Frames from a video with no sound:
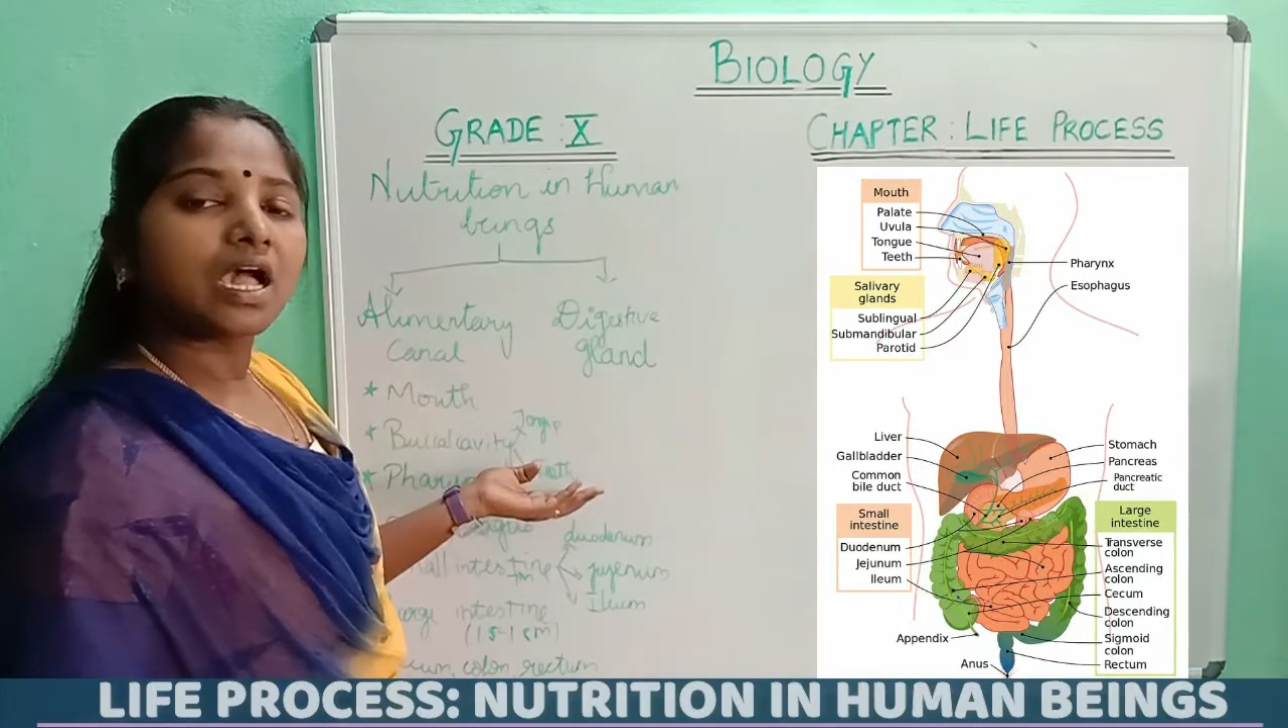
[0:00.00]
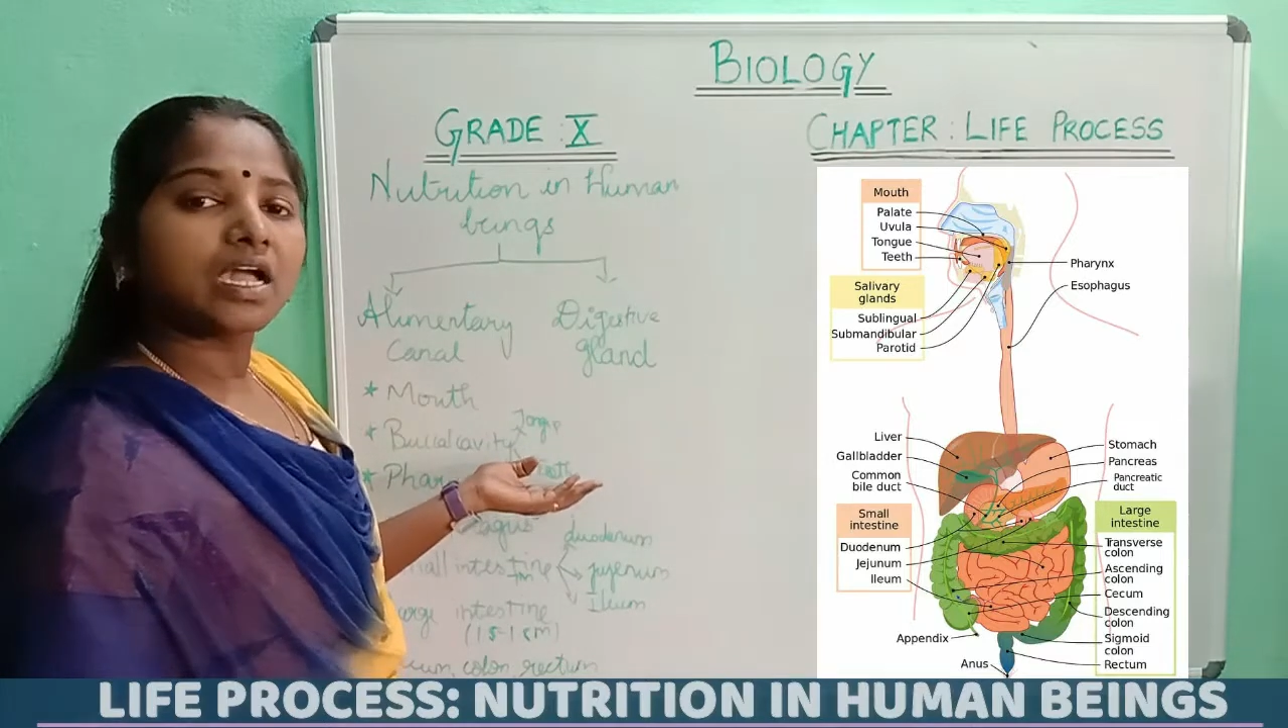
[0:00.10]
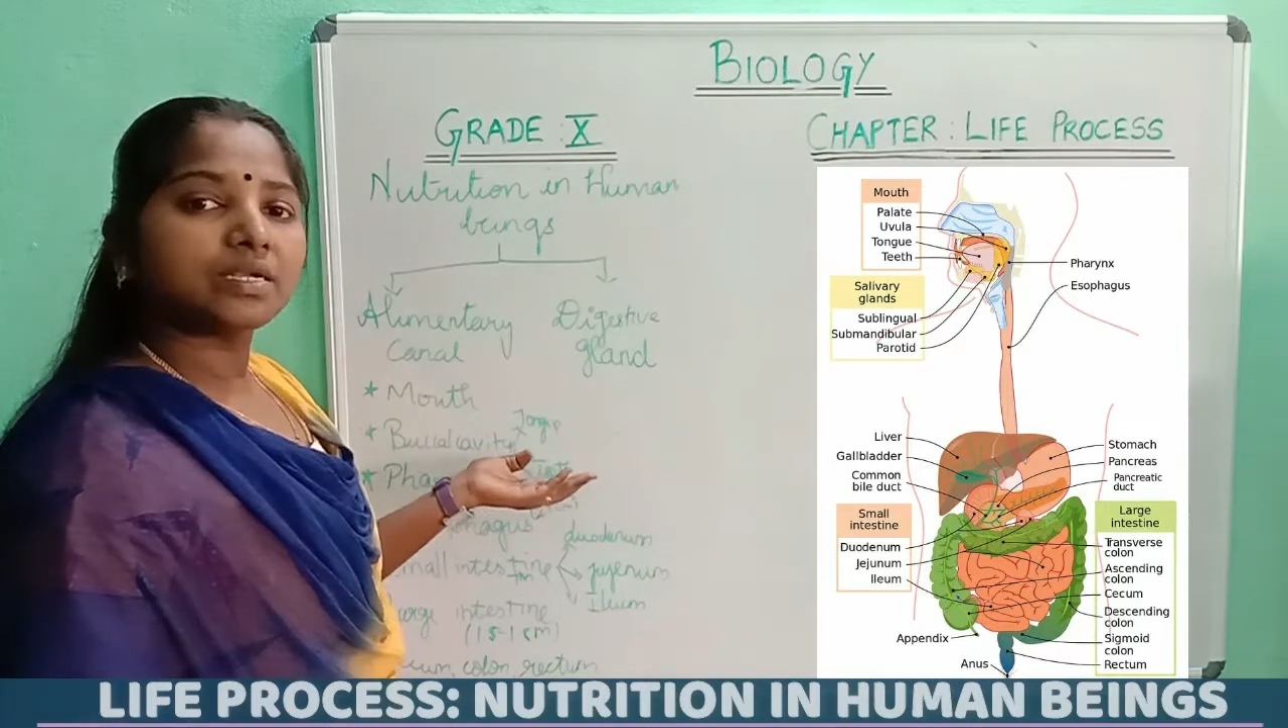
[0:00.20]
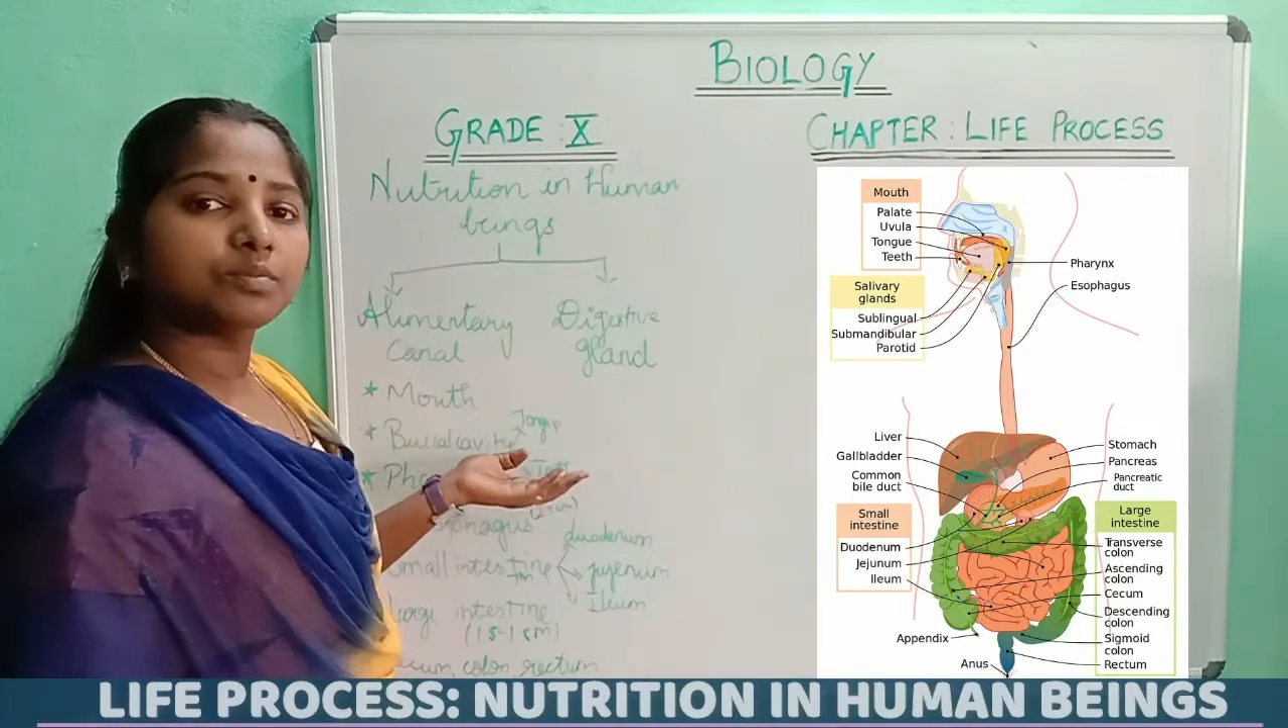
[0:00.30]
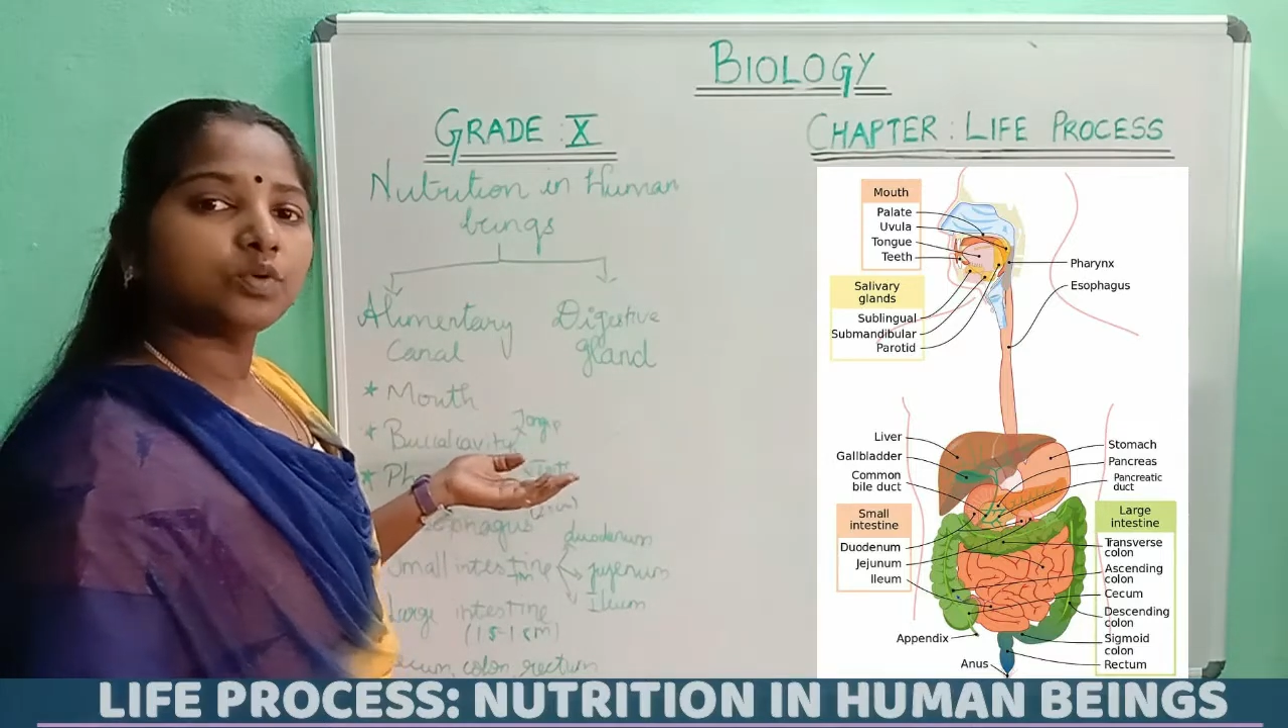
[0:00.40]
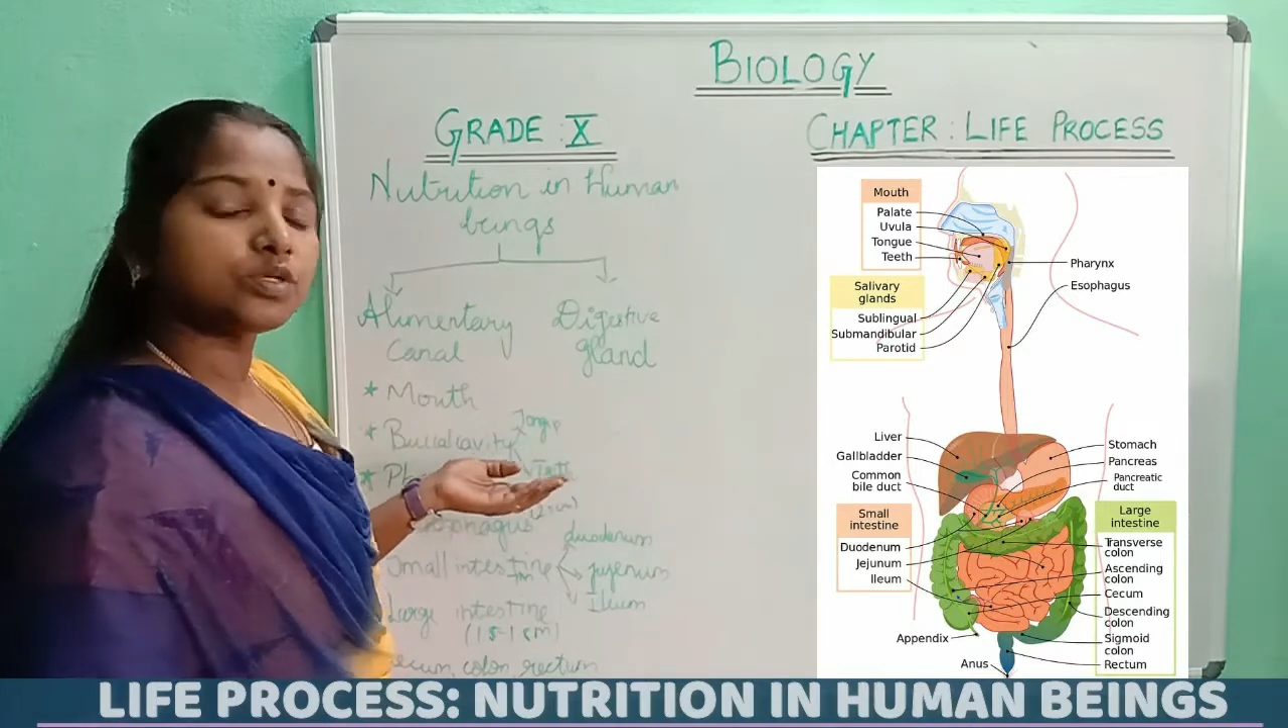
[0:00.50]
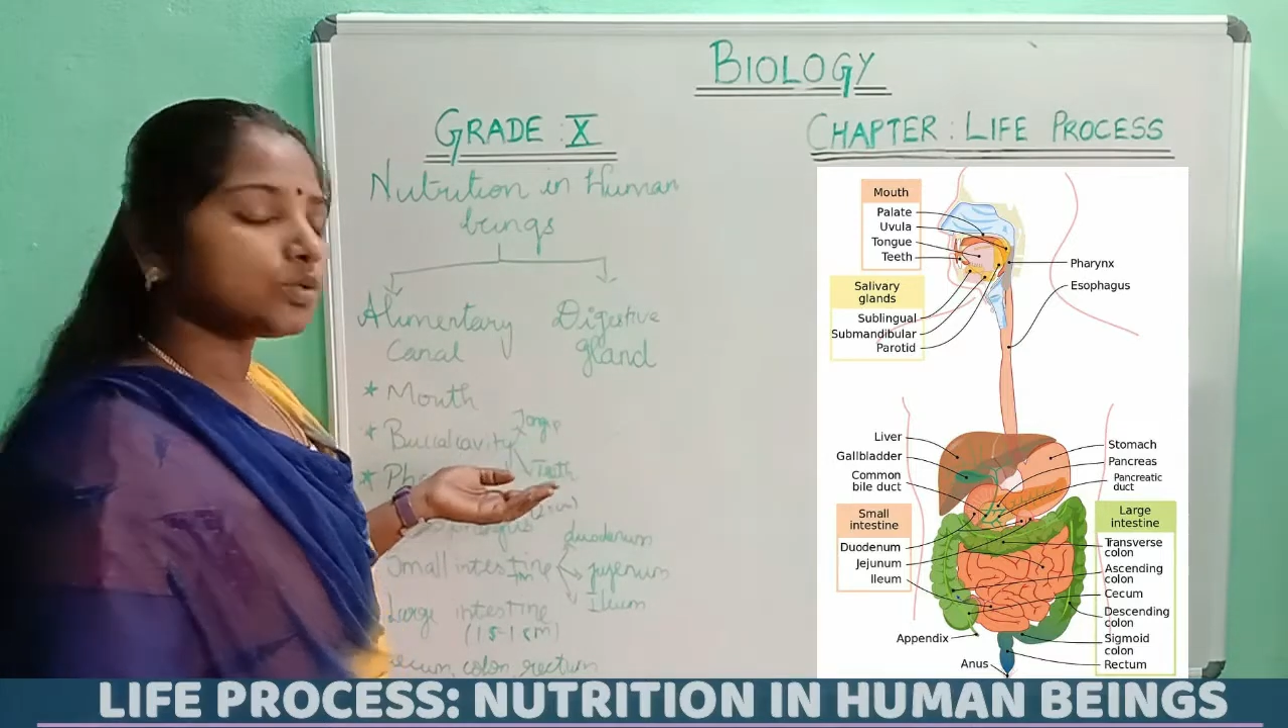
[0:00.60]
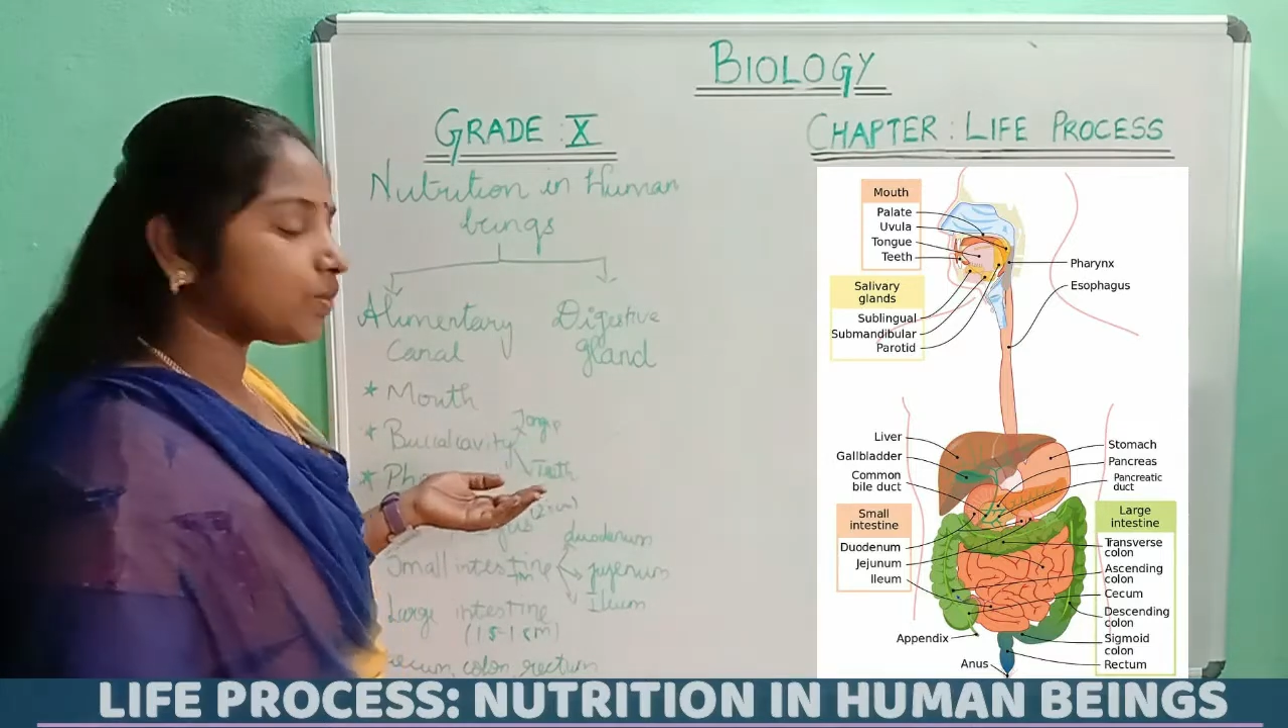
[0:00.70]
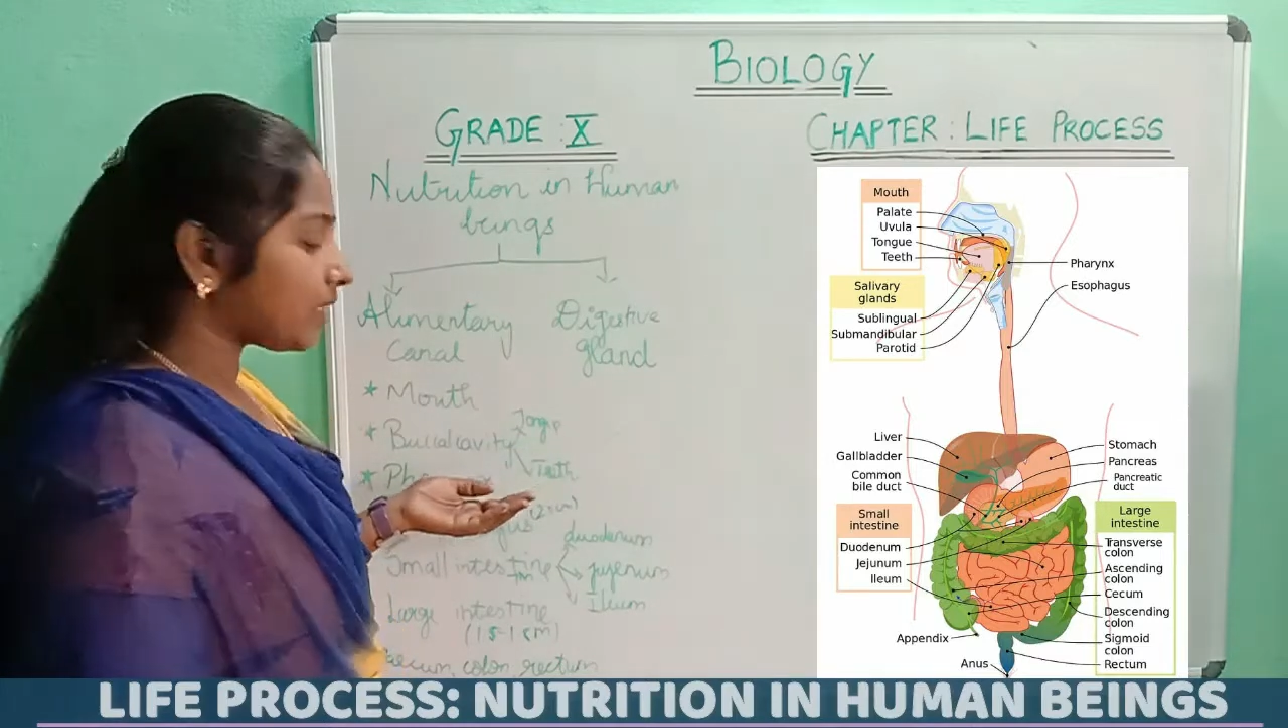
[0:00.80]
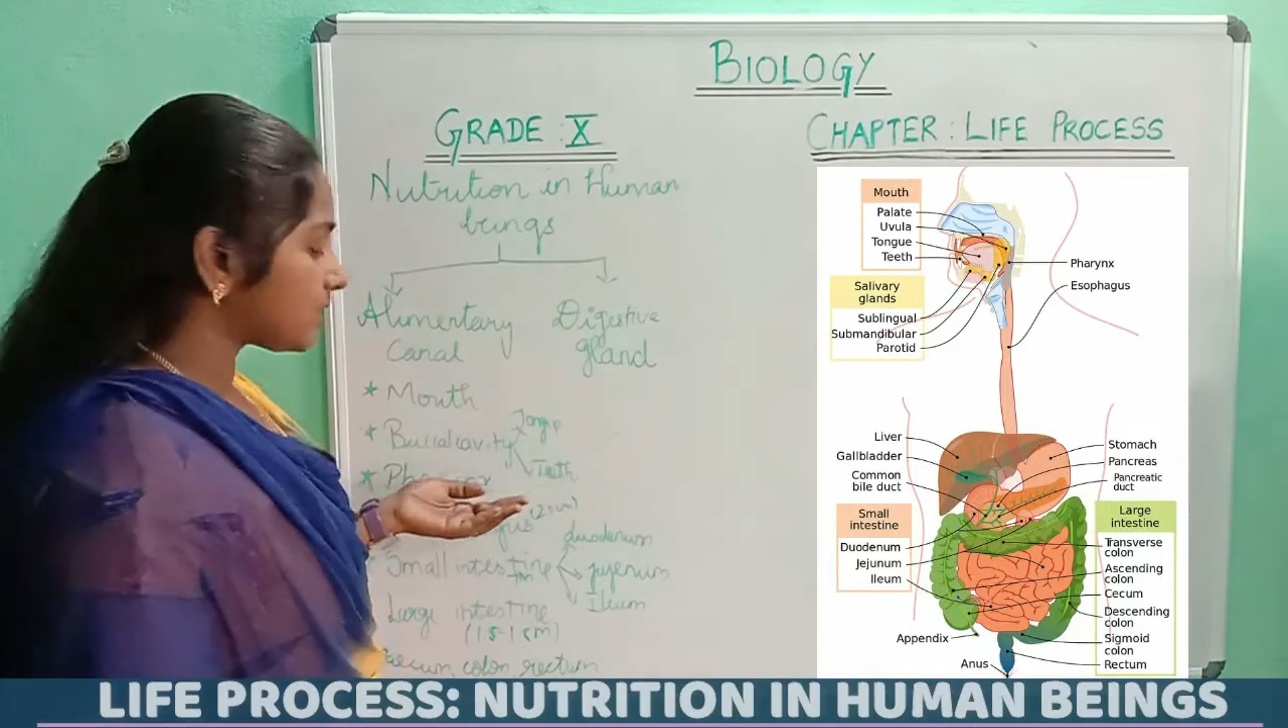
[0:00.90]
it moved
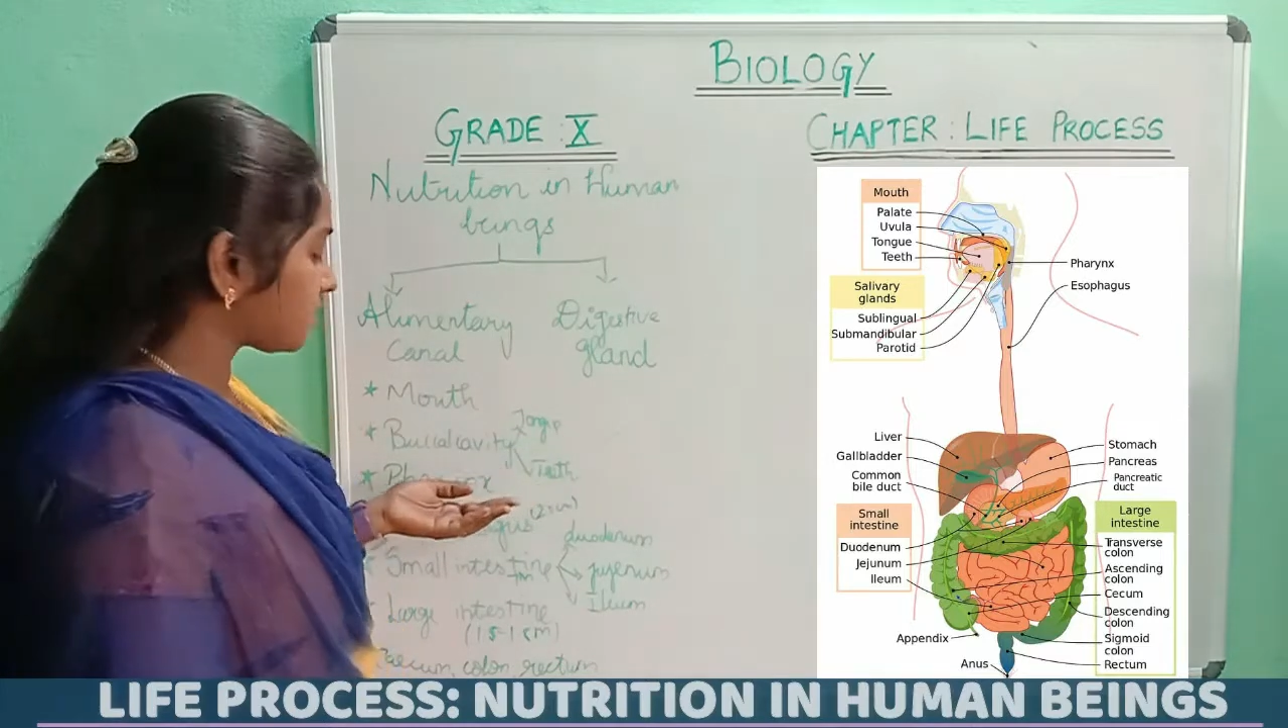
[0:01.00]
towards